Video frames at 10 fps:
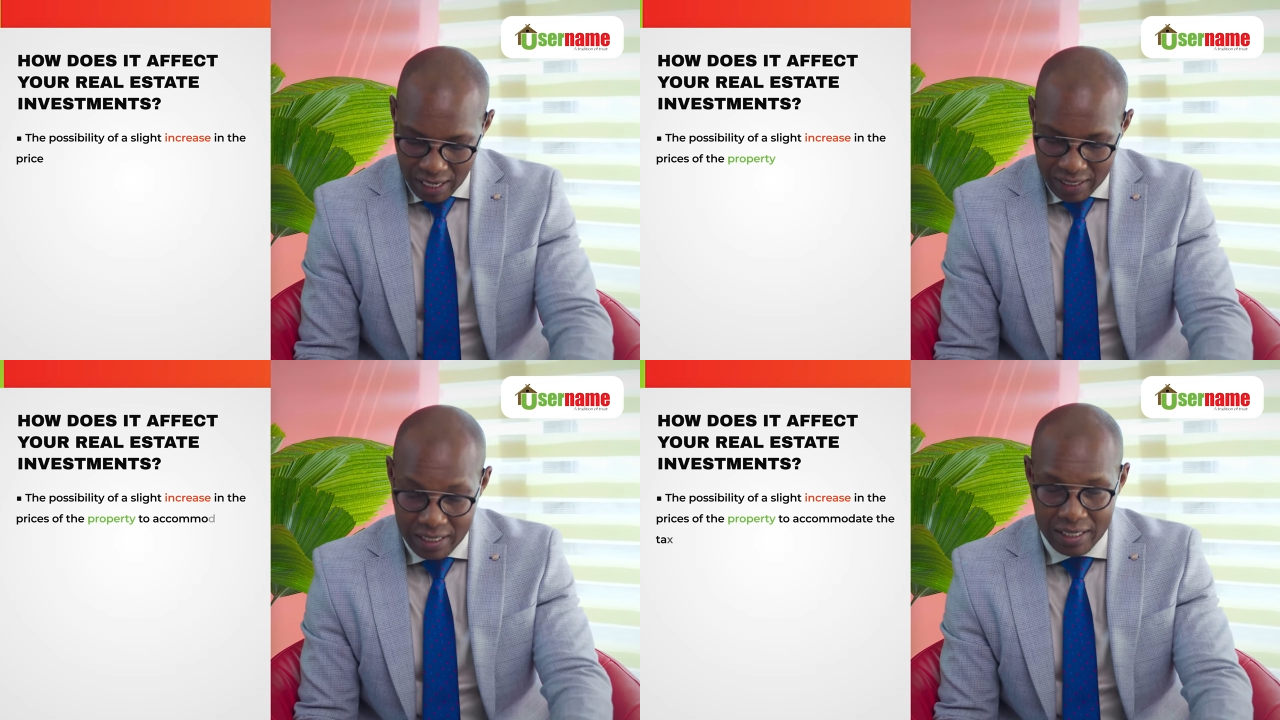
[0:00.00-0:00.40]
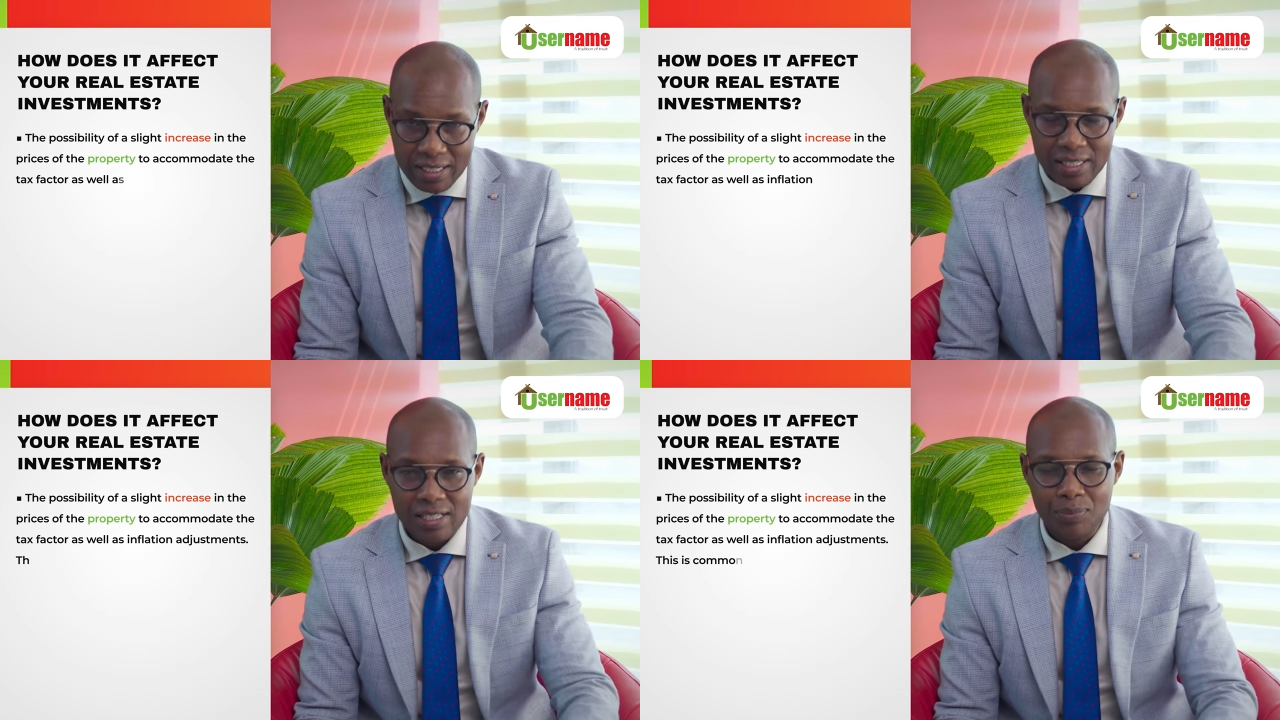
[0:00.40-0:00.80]

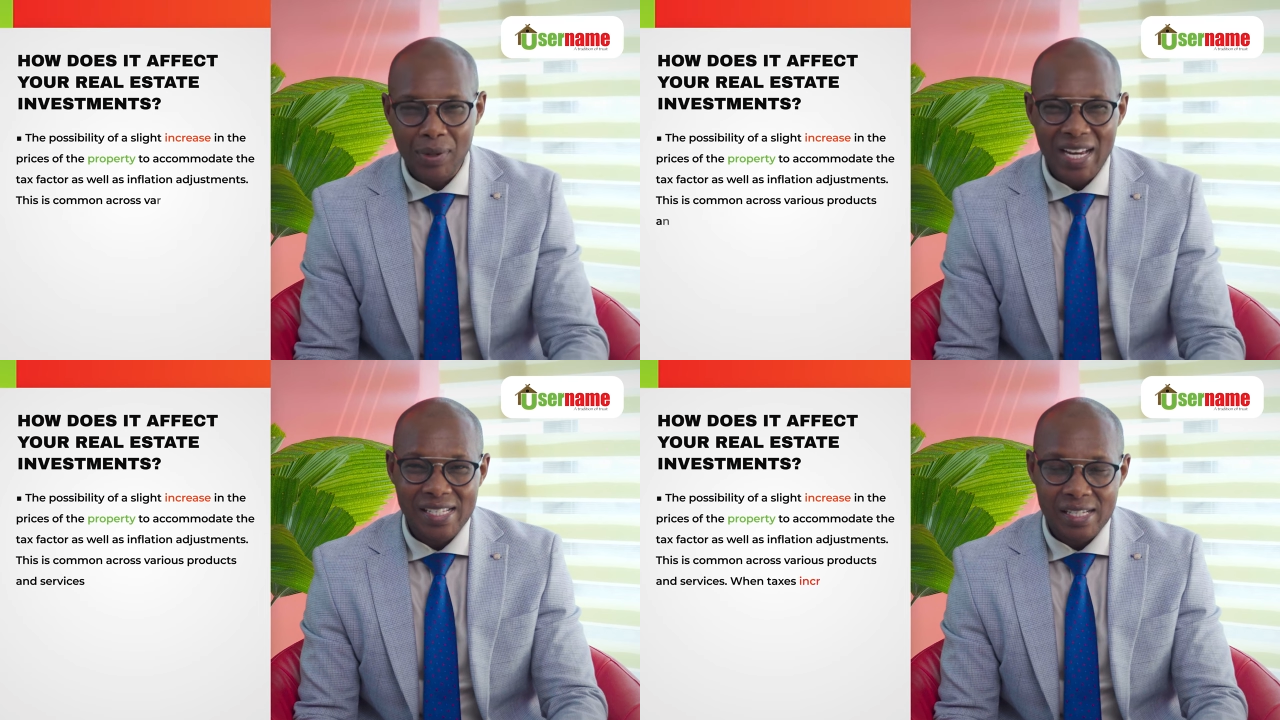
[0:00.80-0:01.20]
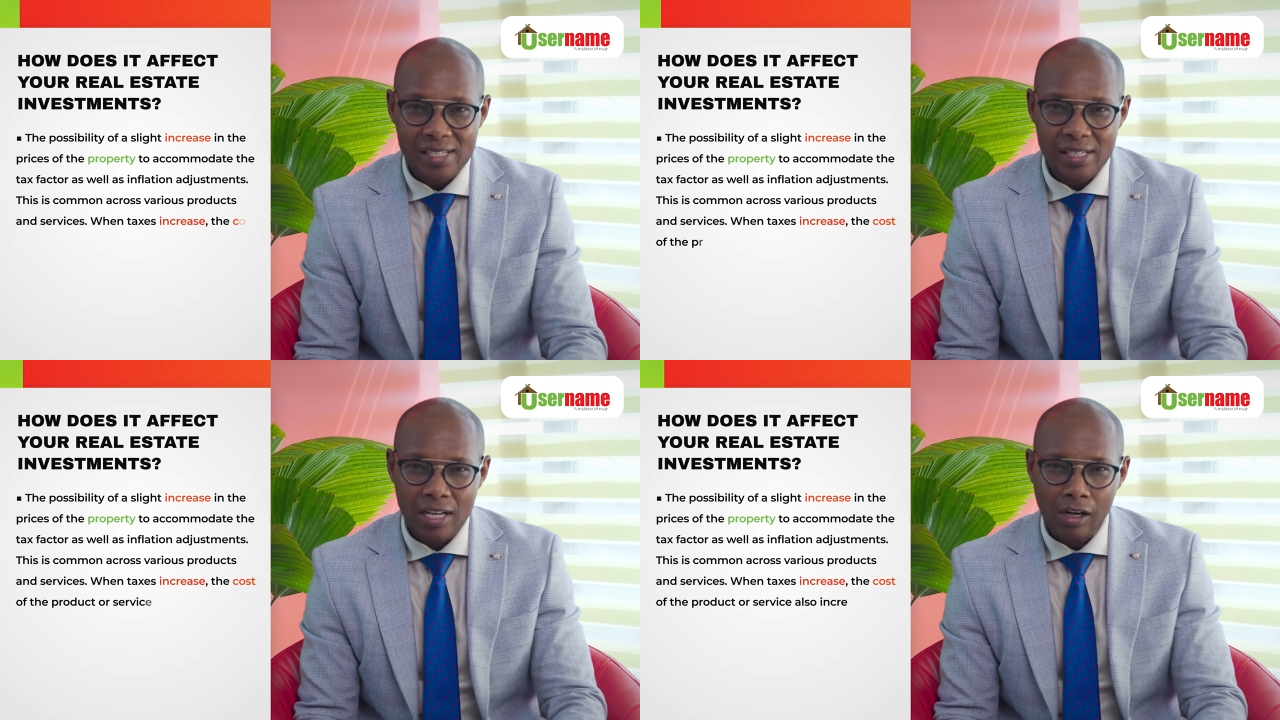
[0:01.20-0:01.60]
increase in
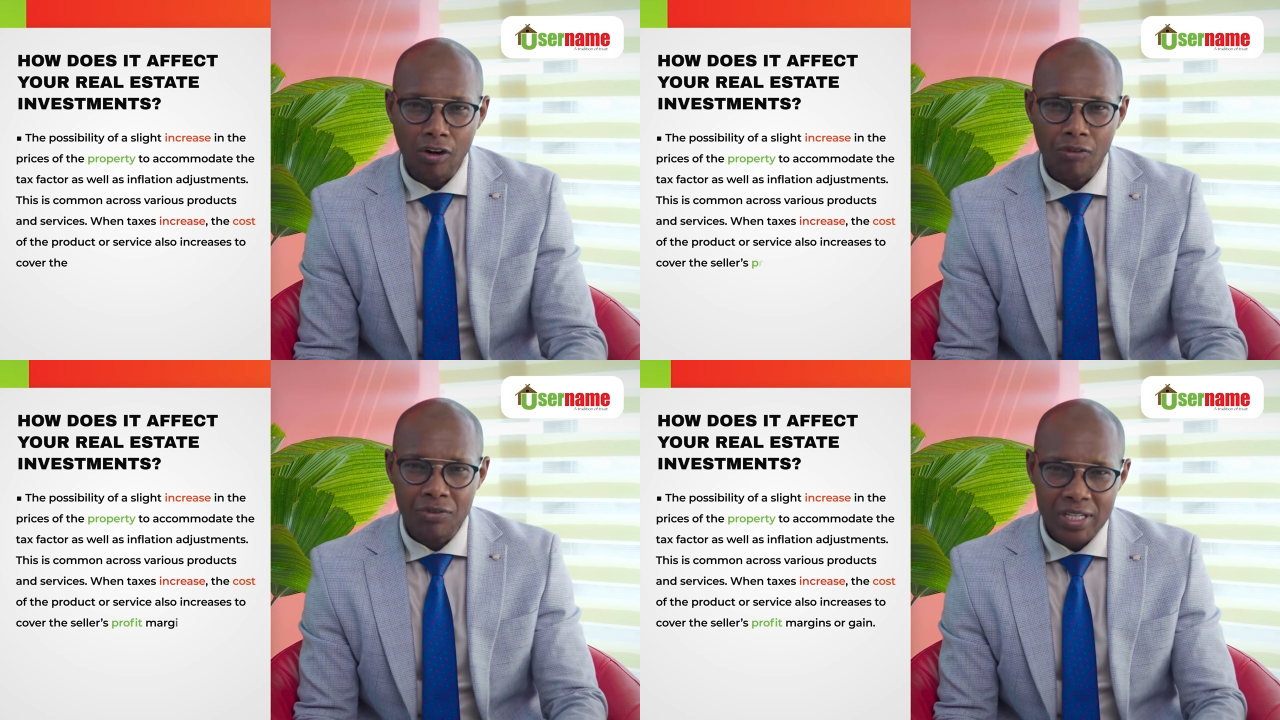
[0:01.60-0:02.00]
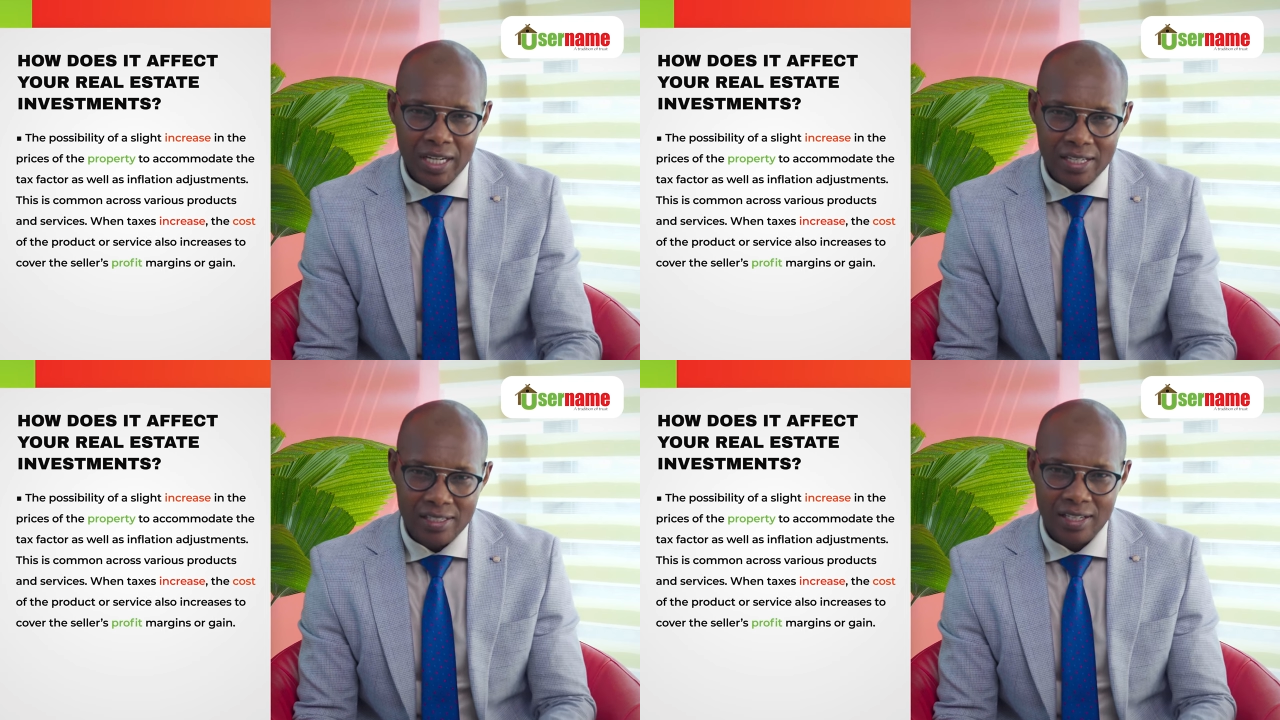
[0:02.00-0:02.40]
prices of
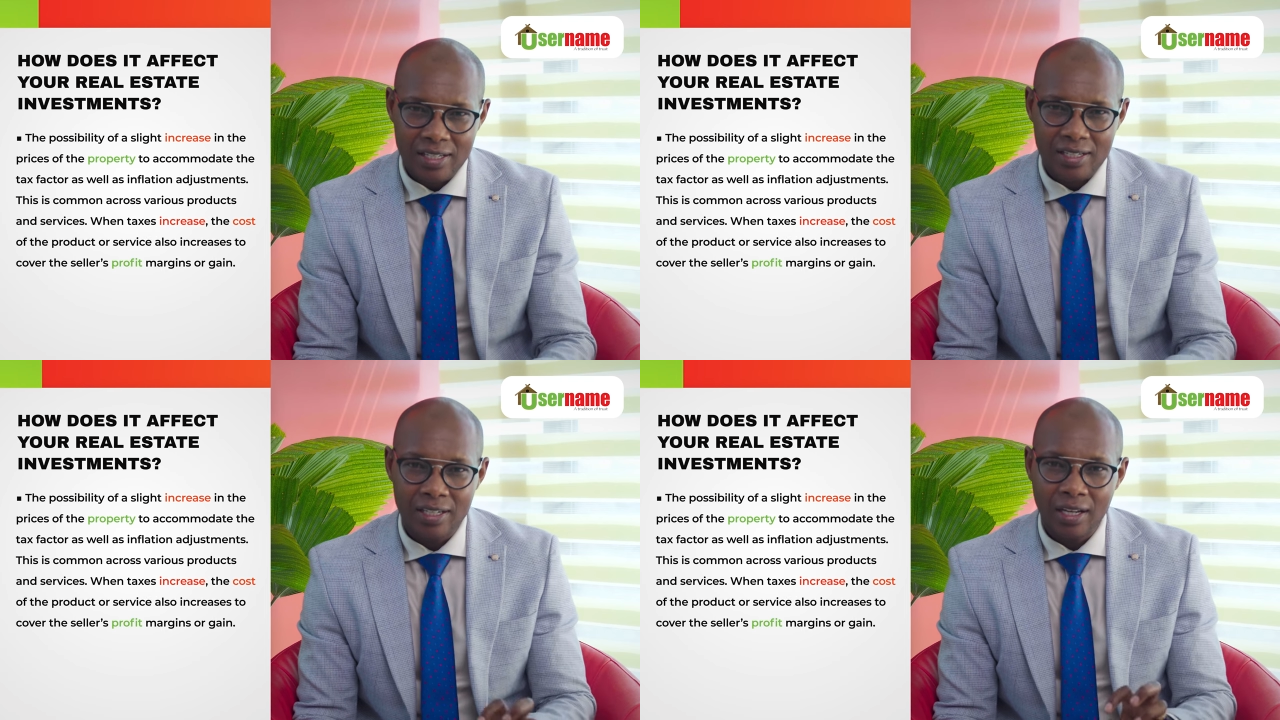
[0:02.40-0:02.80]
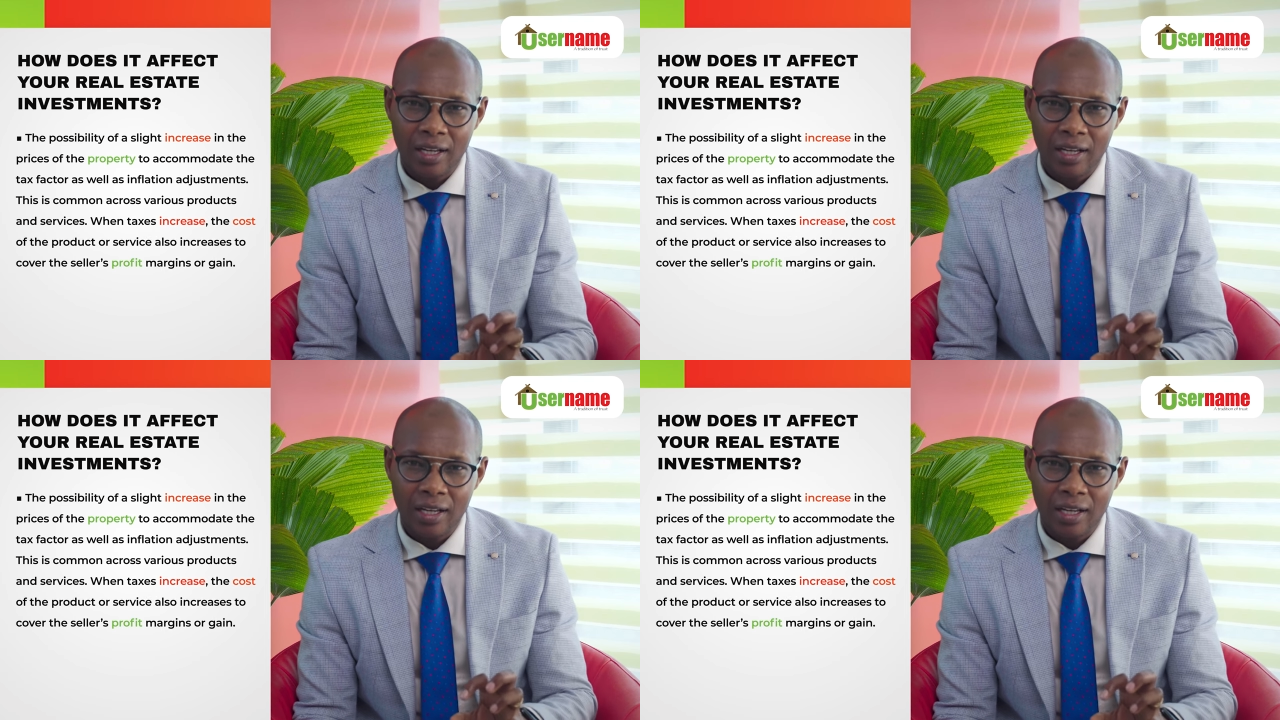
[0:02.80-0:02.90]
real estate.